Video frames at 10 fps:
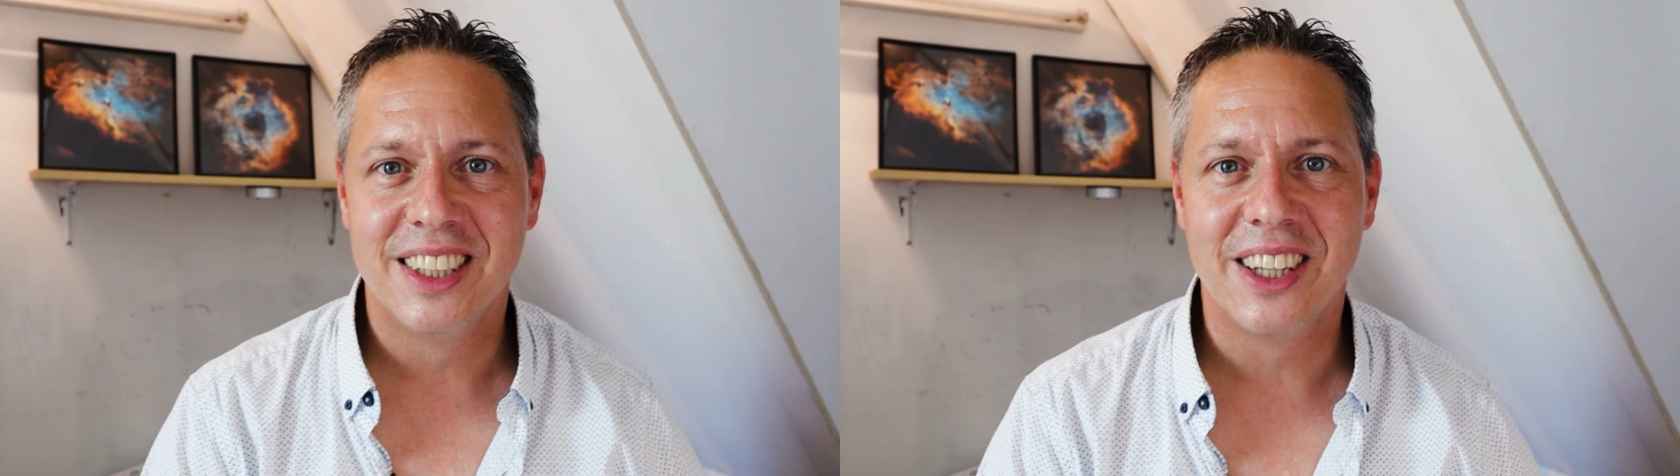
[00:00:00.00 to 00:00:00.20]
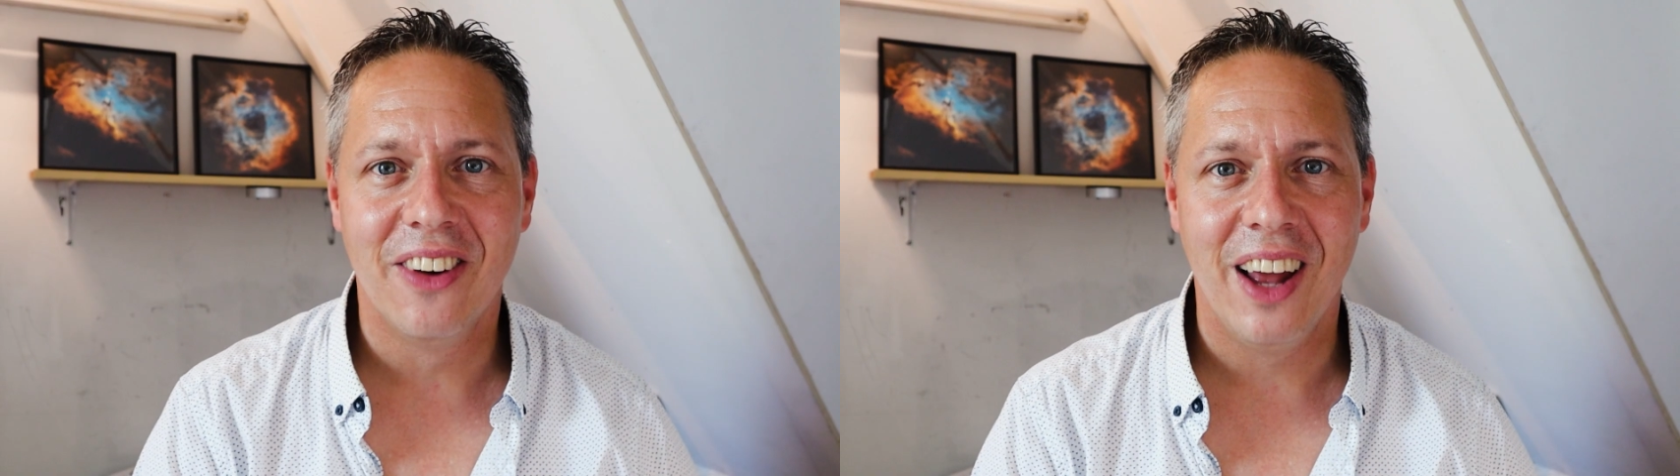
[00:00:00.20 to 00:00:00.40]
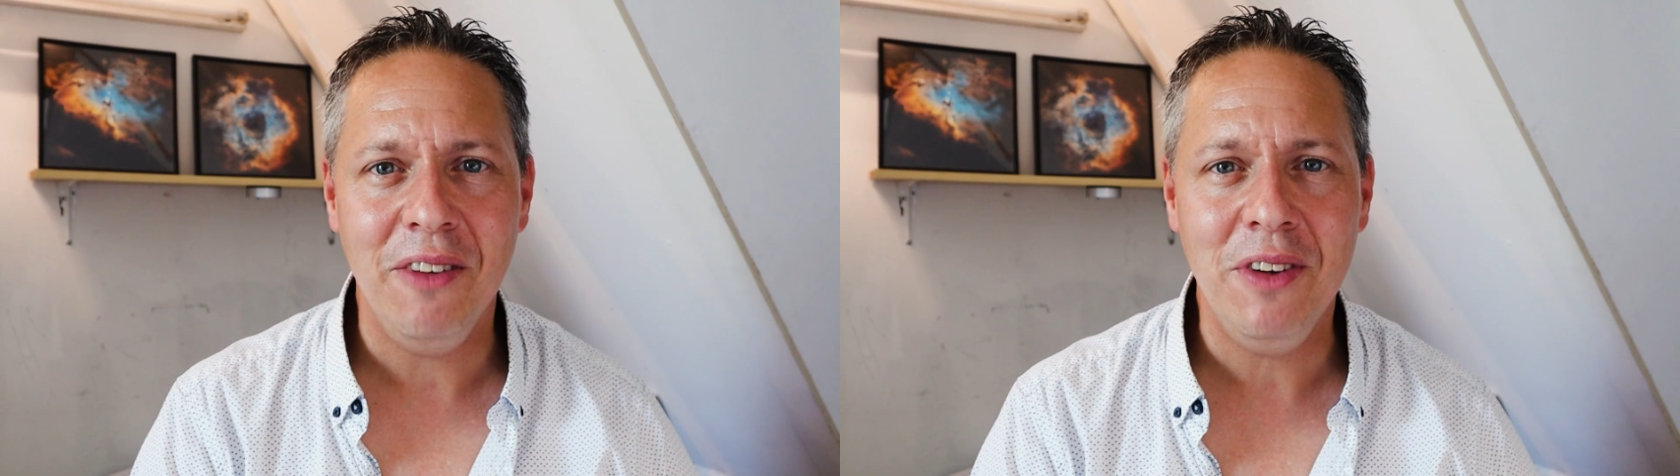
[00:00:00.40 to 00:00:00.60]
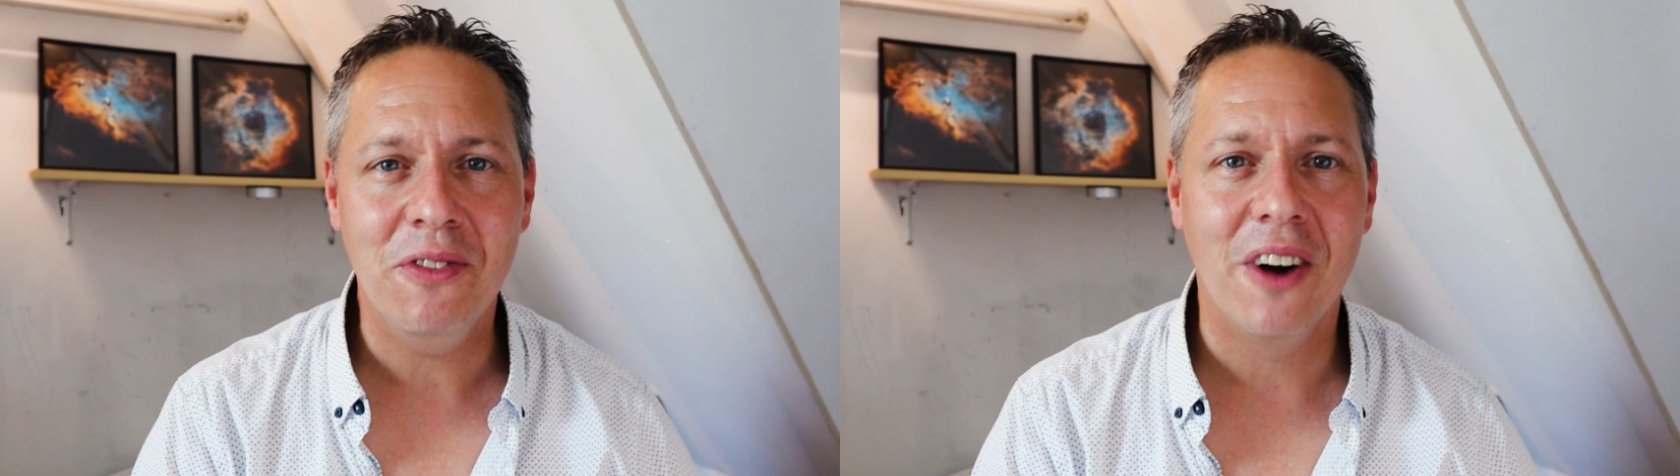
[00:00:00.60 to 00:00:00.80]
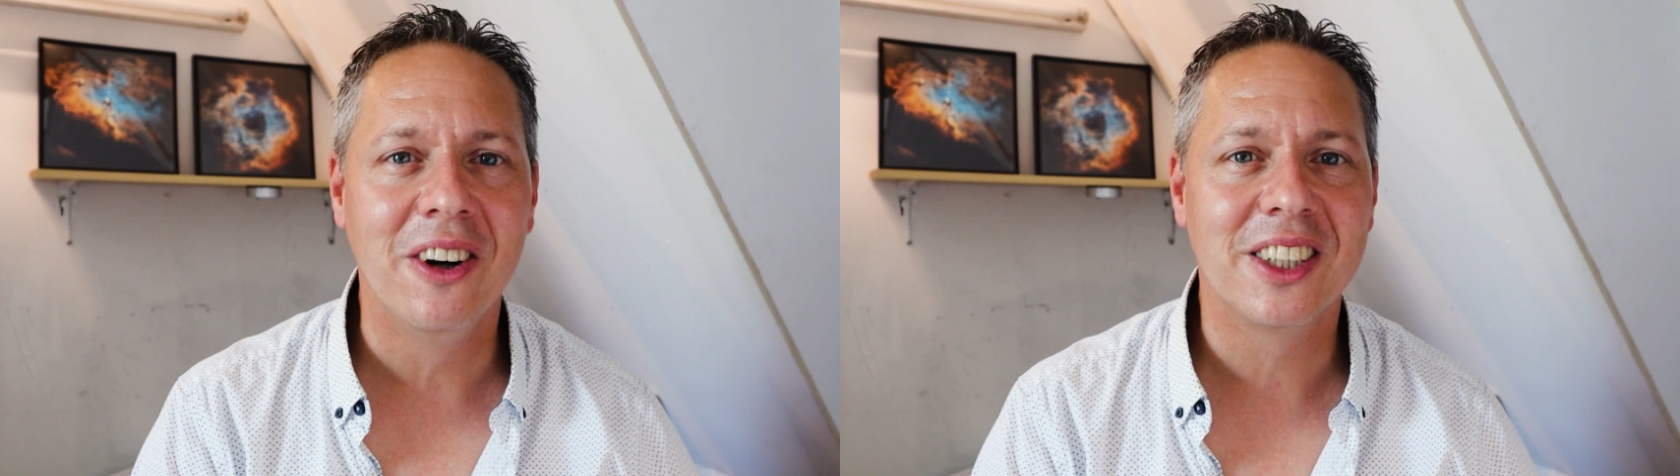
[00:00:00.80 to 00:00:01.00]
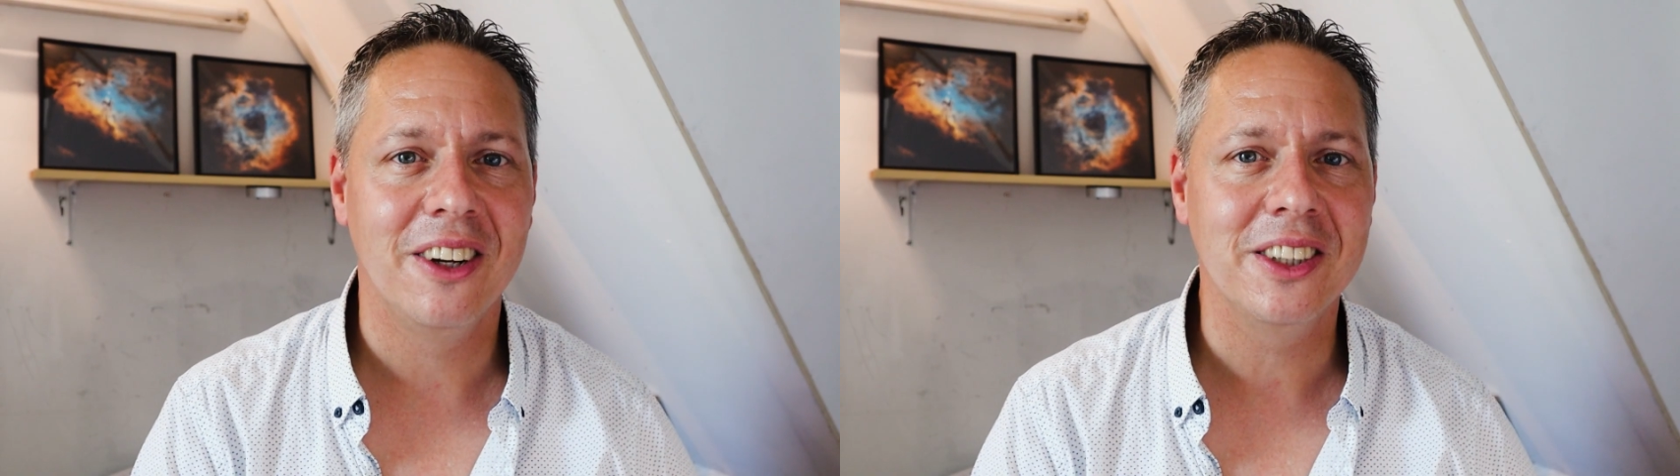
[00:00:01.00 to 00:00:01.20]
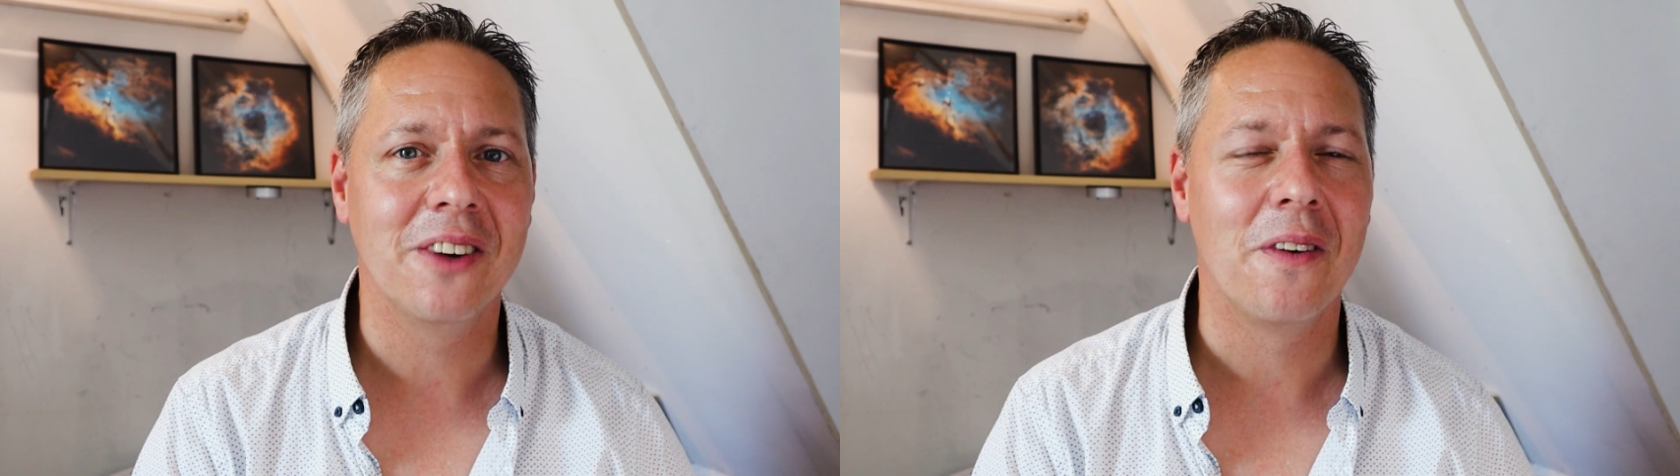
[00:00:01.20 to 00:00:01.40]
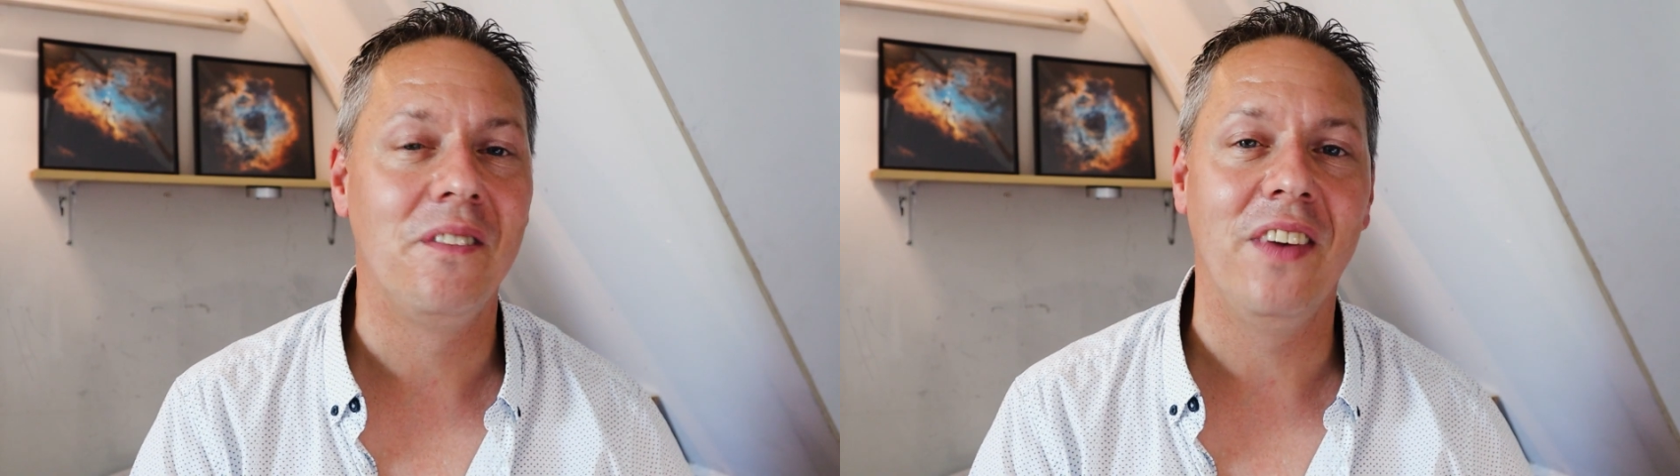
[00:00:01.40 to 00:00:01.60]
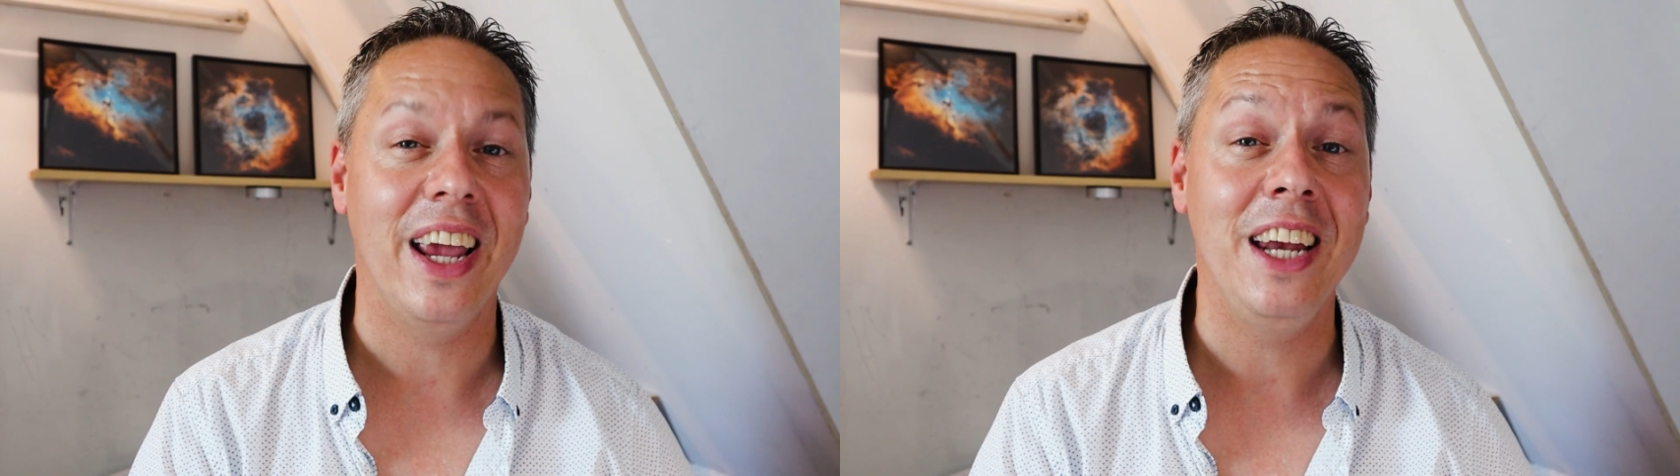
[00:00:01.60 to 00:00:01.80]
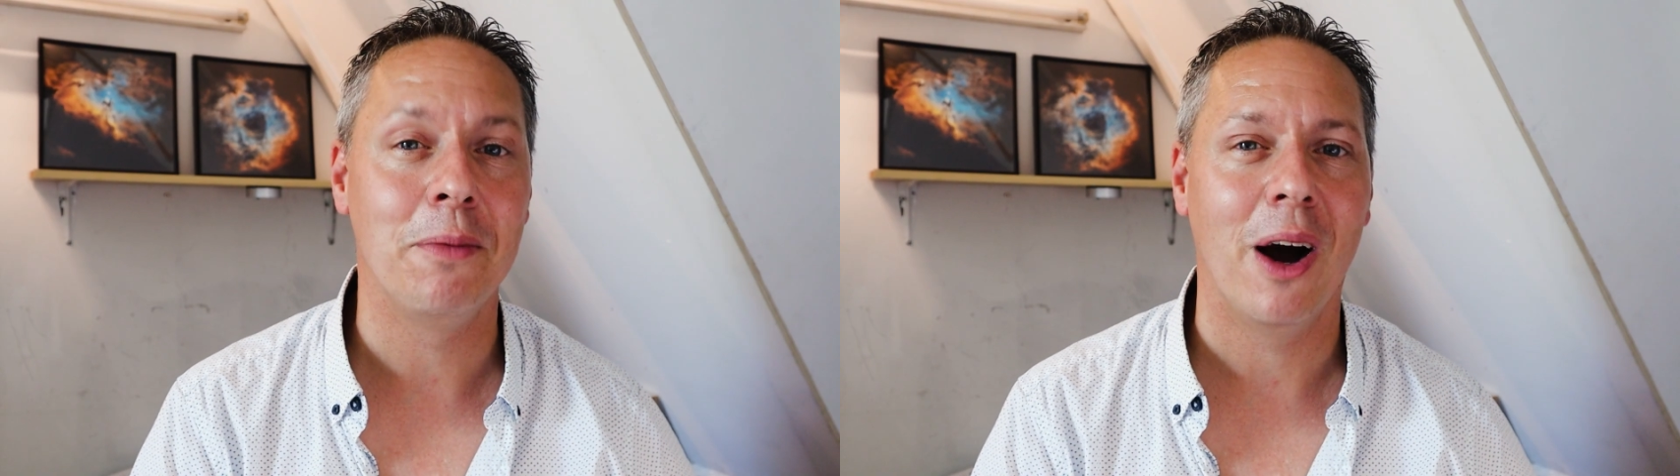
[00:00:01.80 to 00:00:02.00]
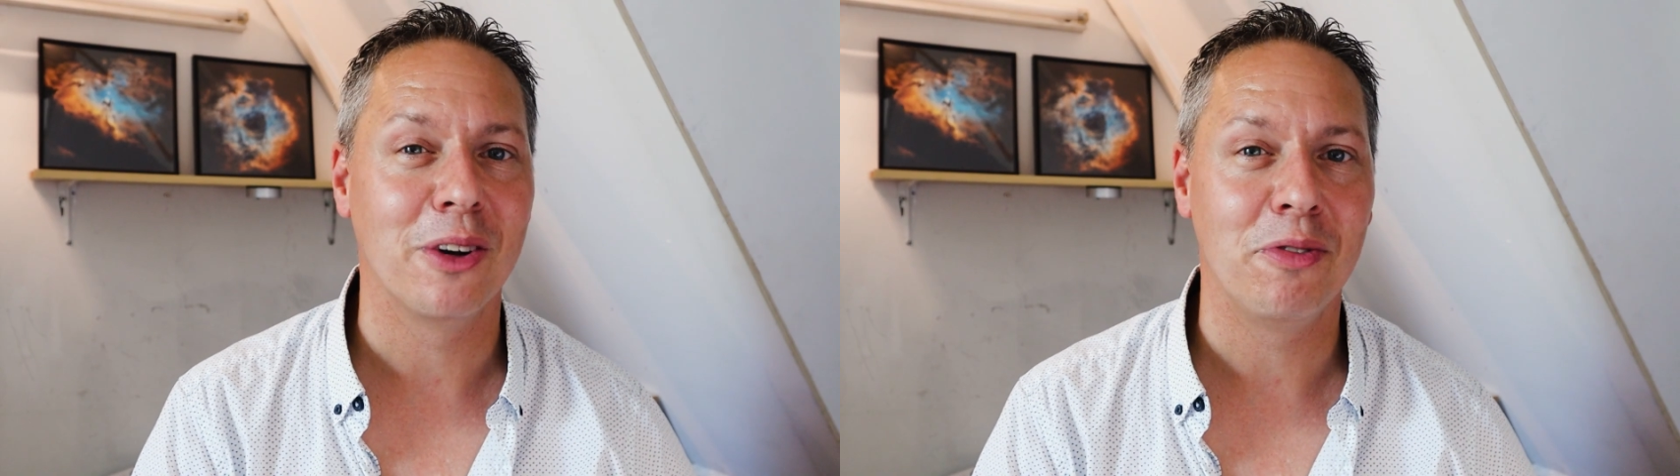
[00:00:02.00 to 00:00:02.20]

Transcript: So a lot of you folks also complained about